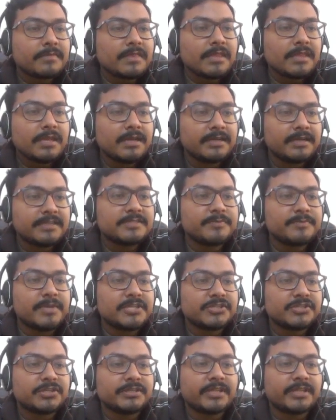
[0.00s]
It is
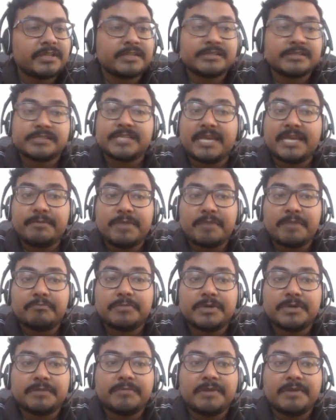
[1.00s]
mentioned that the same
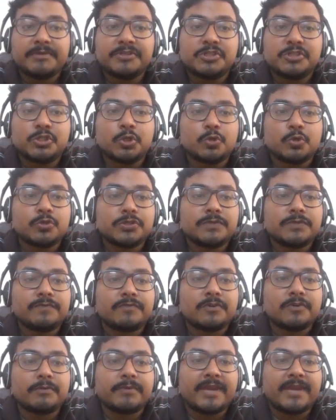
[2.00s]
number may be chosen
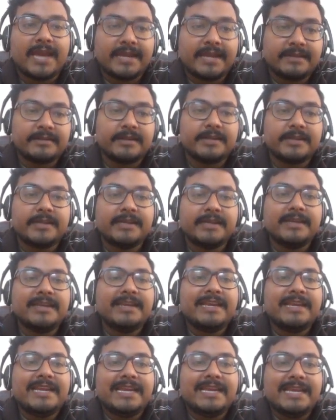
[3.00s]
from candidate
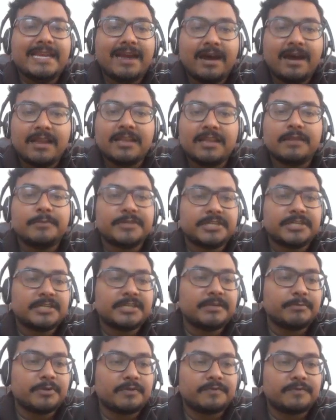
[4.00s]
unlimited
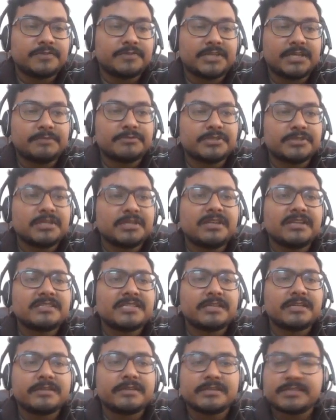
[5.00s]
number of times. Let's
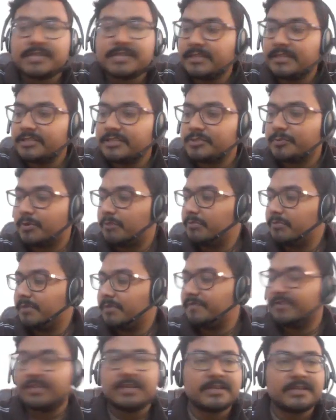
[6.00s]
understand this problem
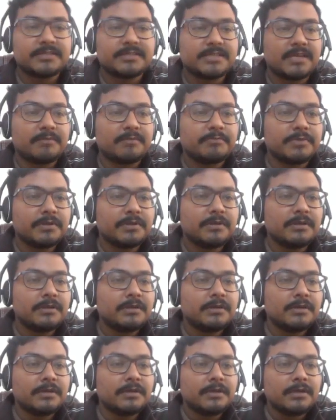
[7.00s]
with an example.
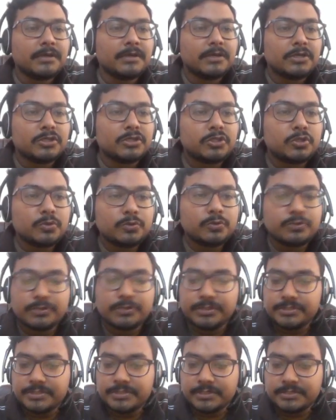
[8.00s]
2, 3,
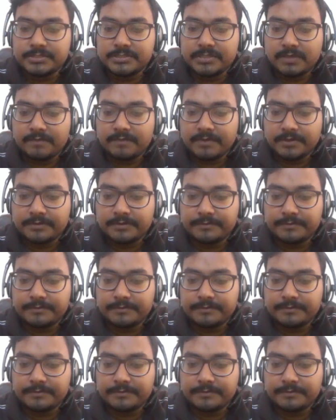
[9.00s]
6, 7.